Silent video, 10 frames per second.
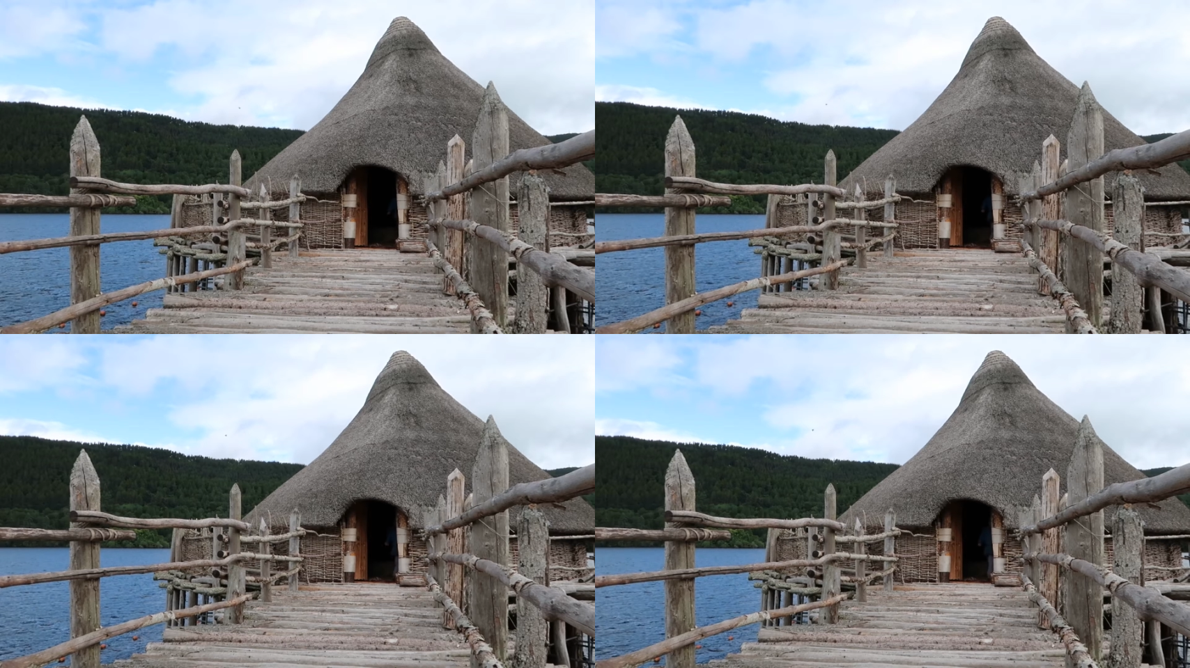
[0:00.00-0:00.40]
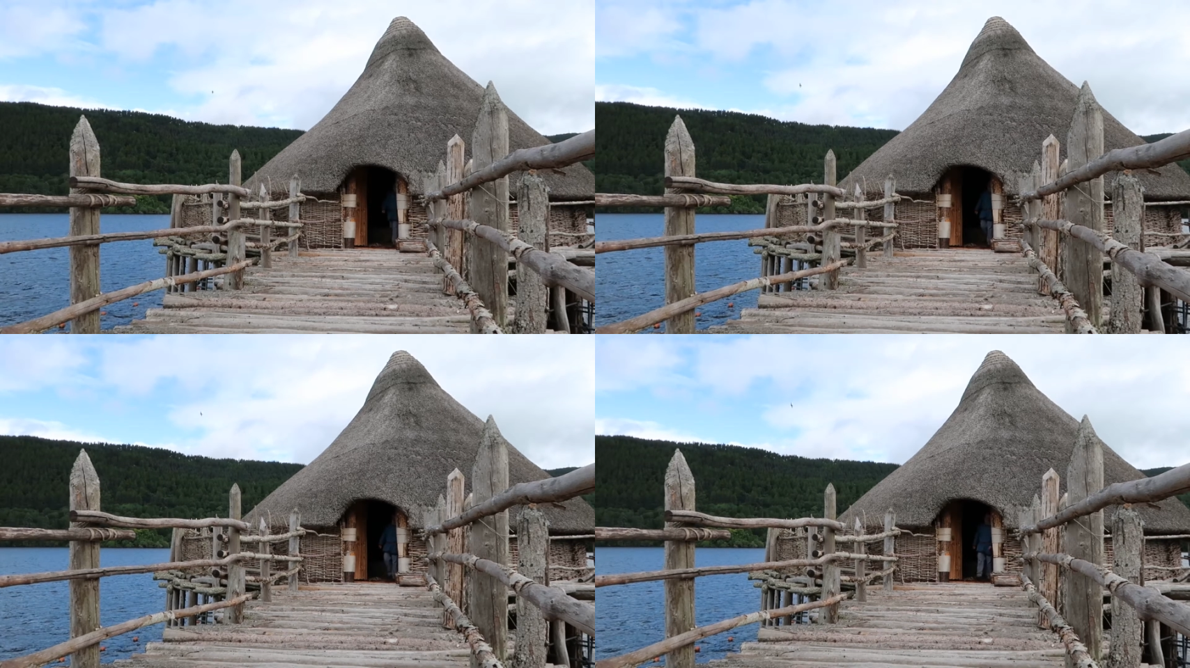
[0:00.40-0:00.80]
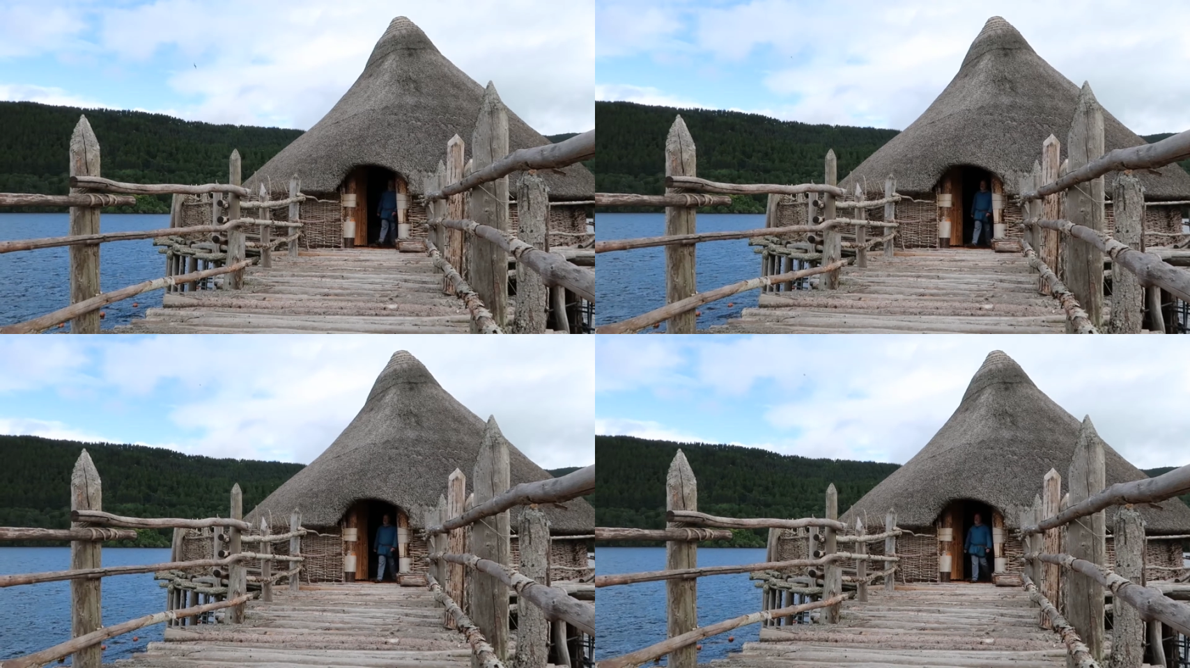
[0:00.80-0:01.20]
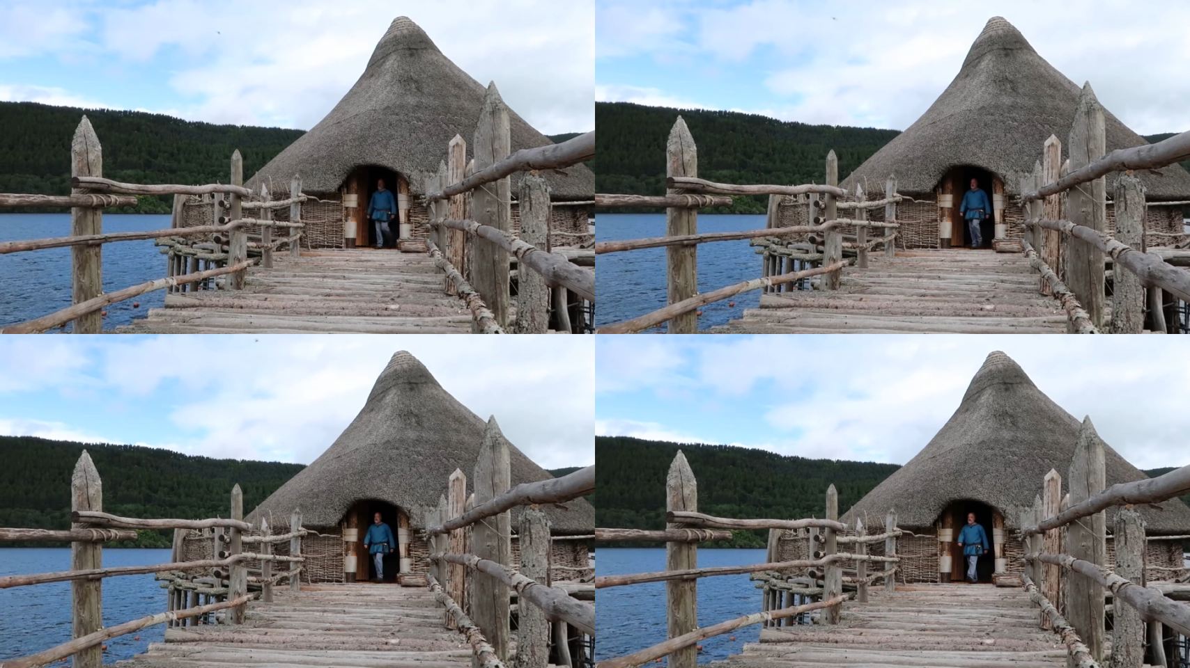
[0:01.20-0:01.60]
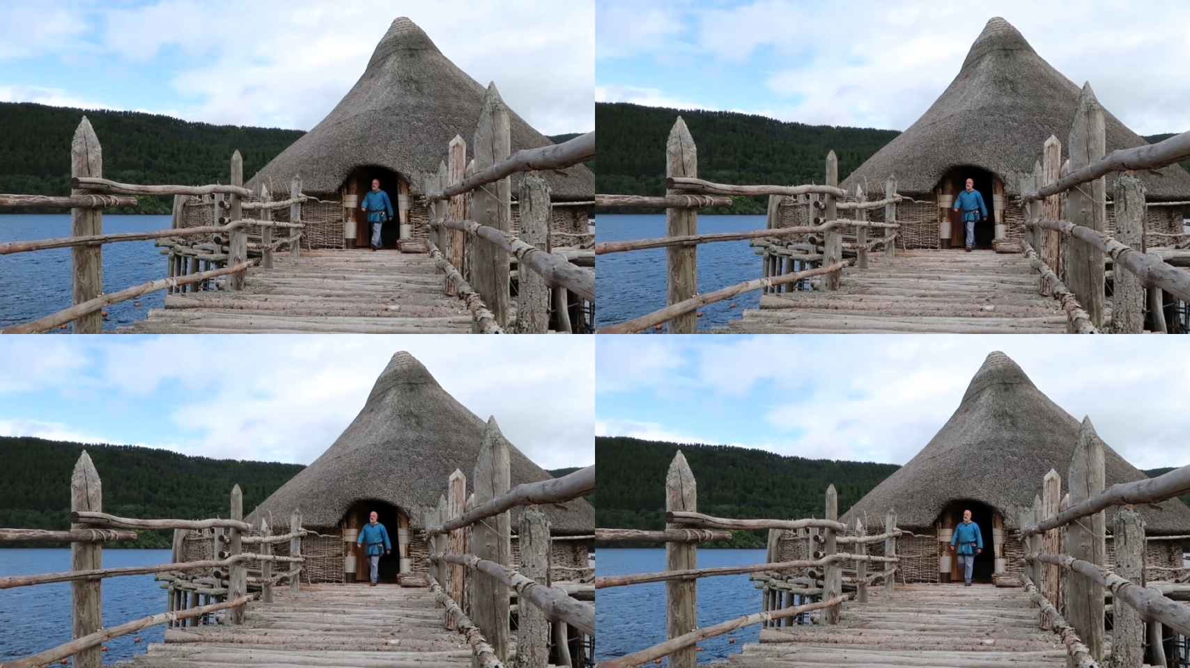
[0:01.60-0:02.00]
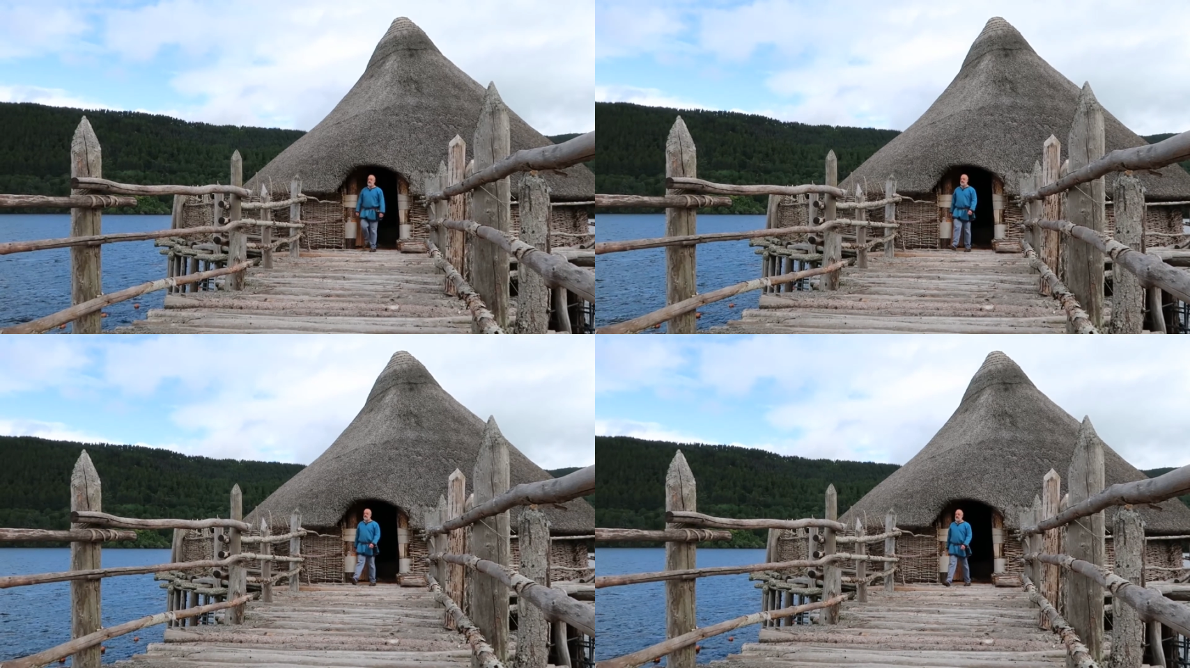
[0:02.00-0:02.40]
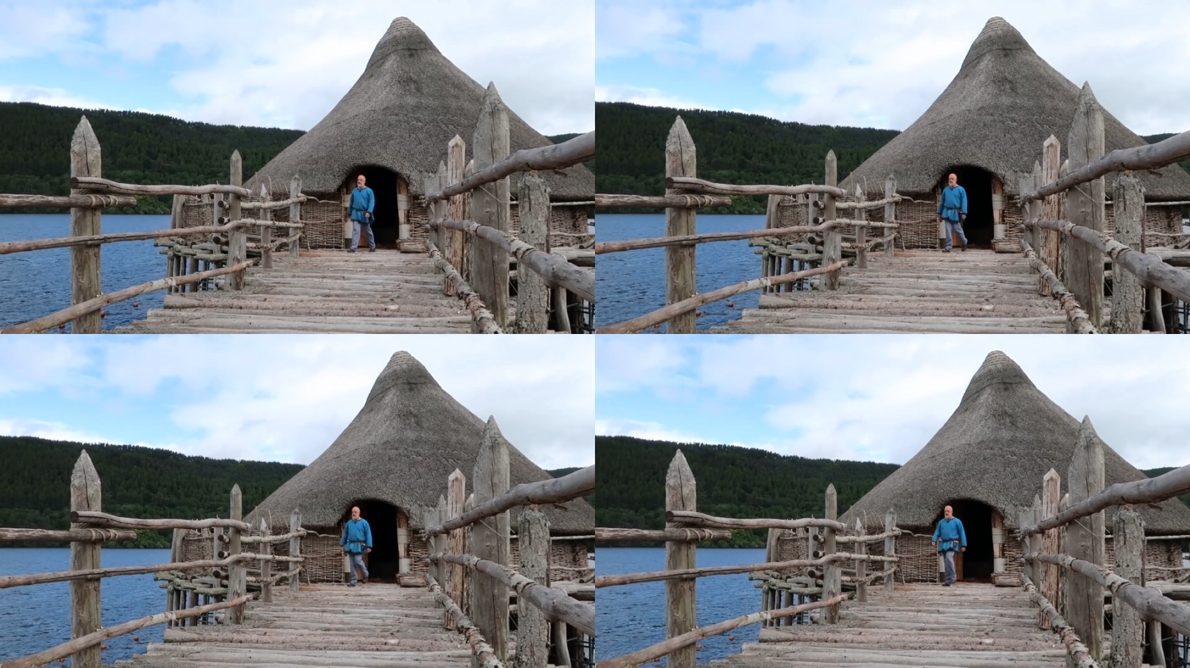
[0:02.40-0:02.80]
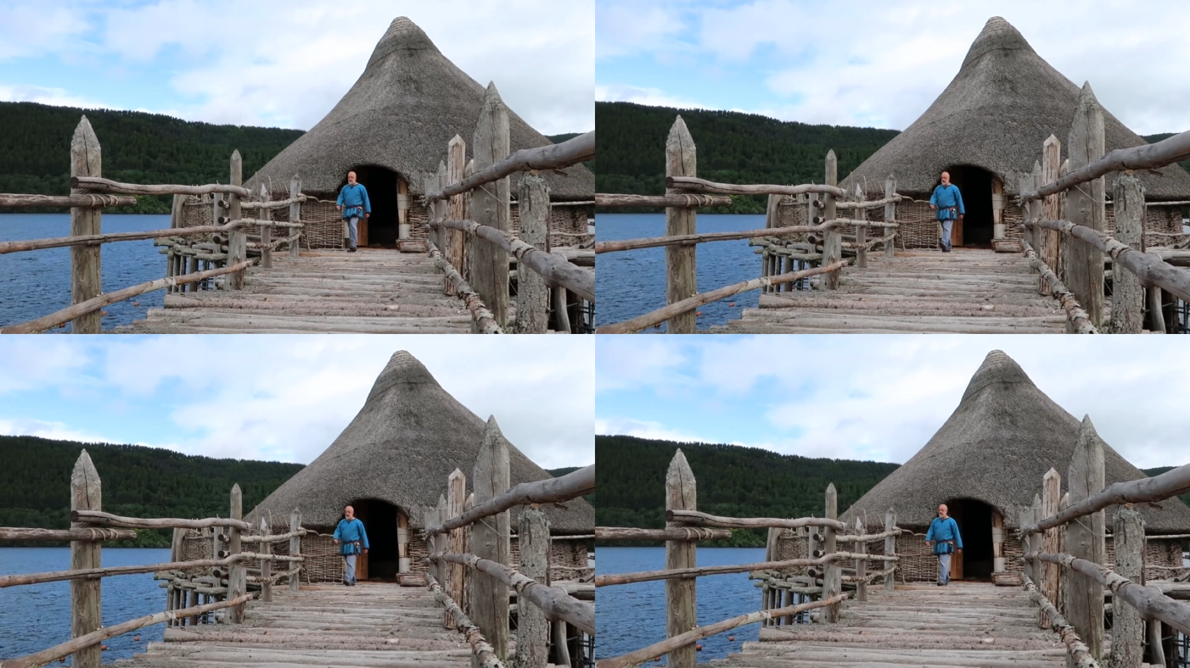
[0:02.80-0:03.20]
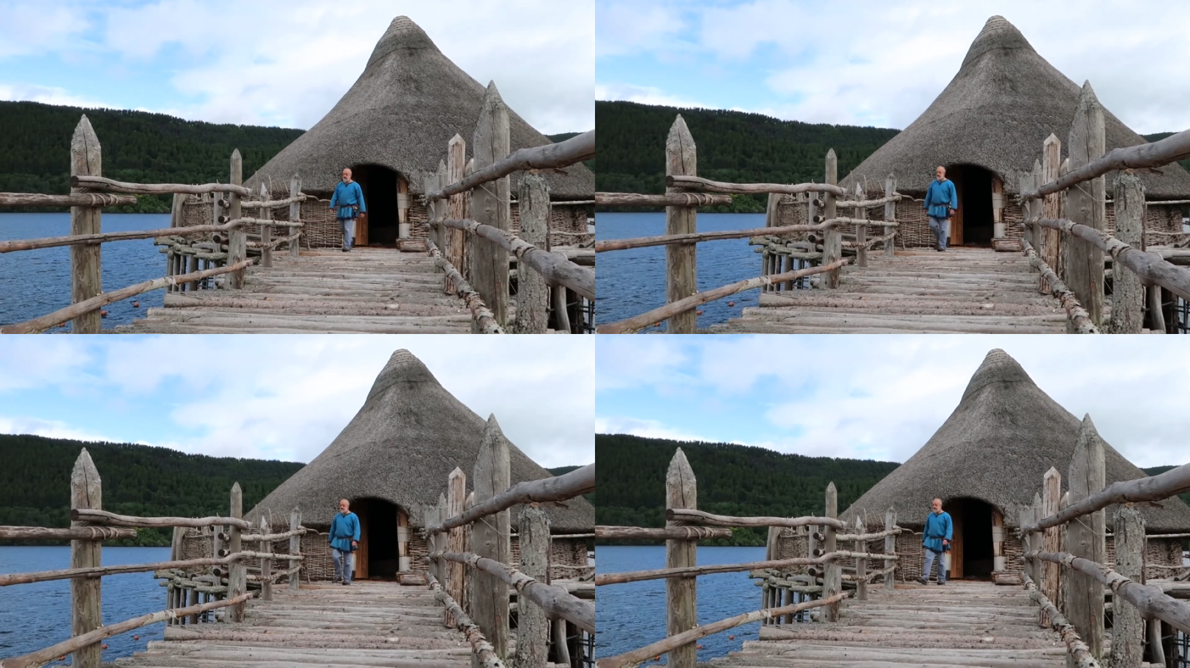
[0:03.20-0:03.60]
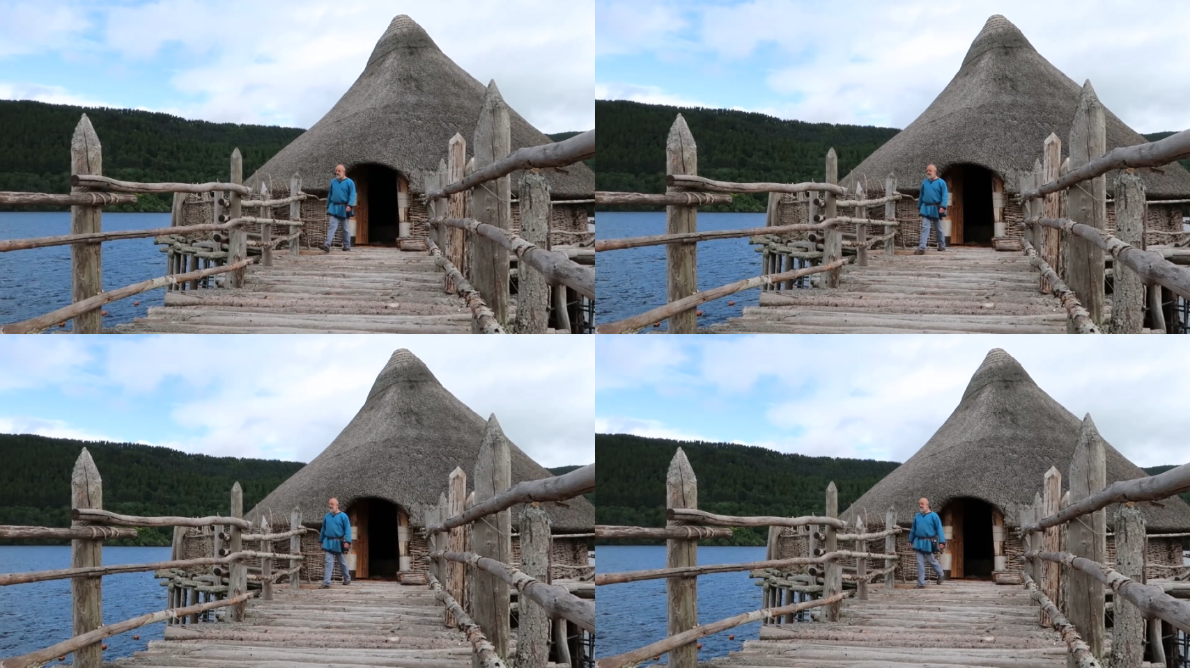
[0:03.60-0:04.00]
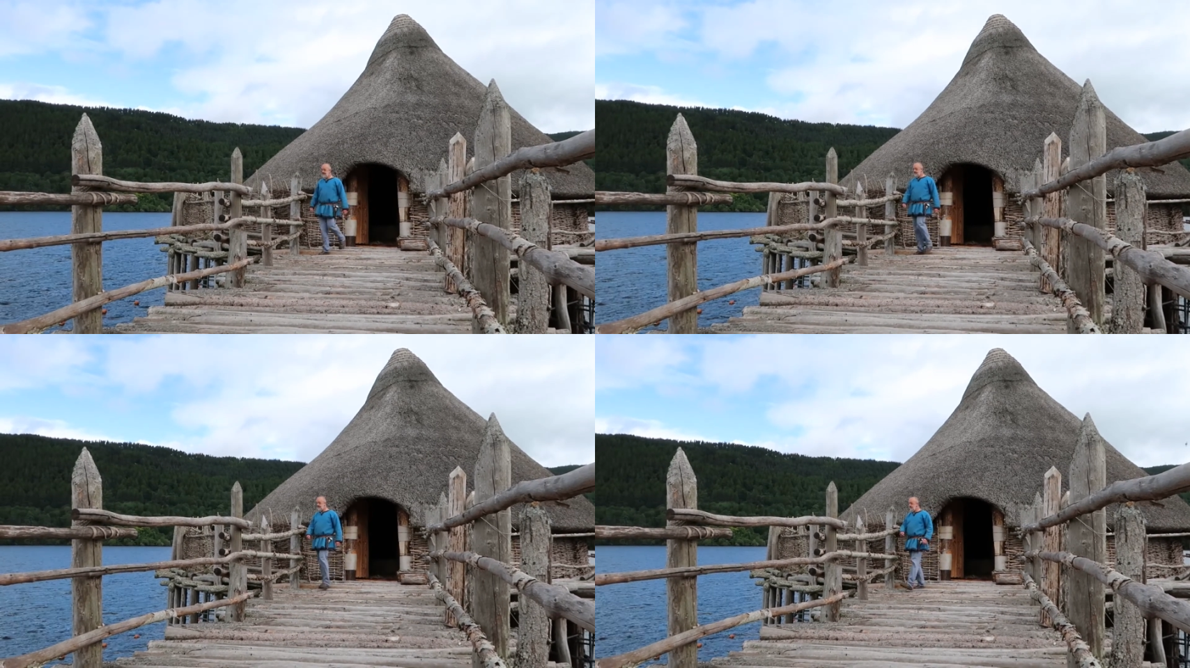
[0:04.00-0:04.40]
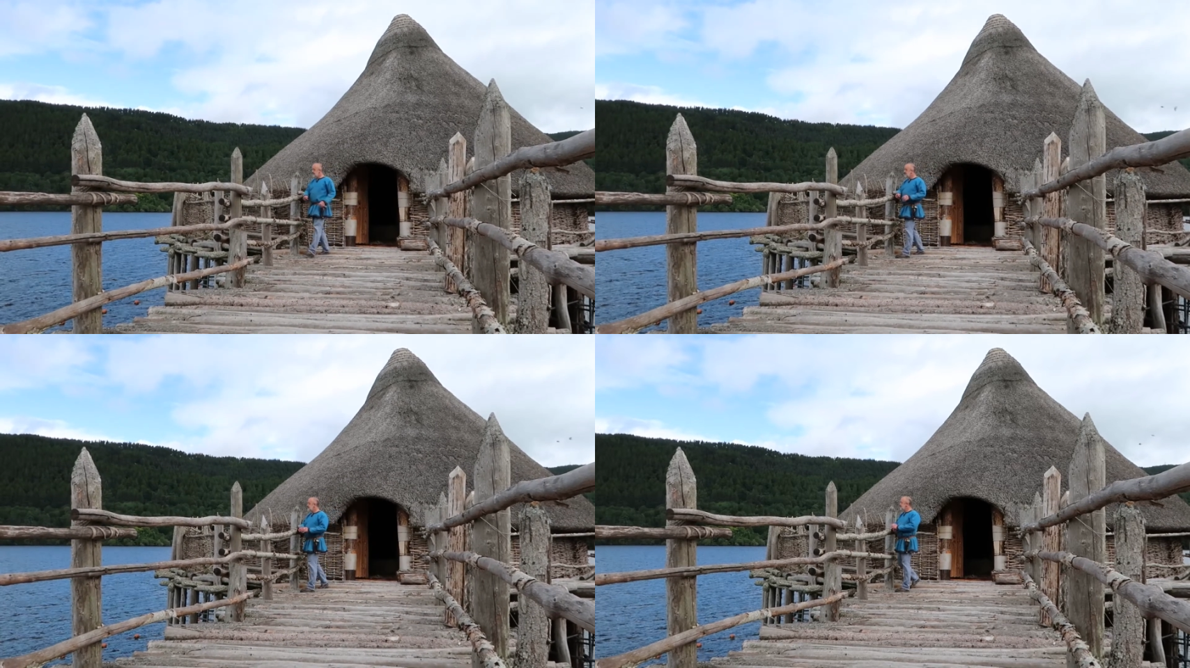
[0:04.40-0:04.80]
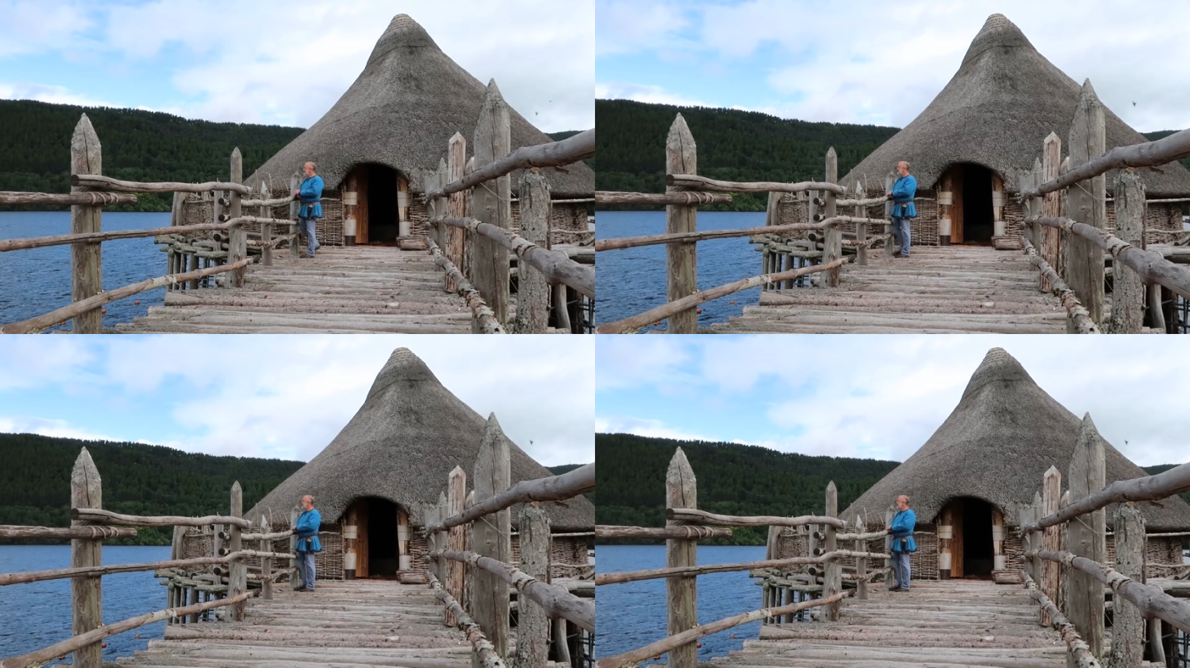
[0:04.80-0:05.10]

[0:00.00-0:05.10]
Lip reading: [unreadable: no face in view]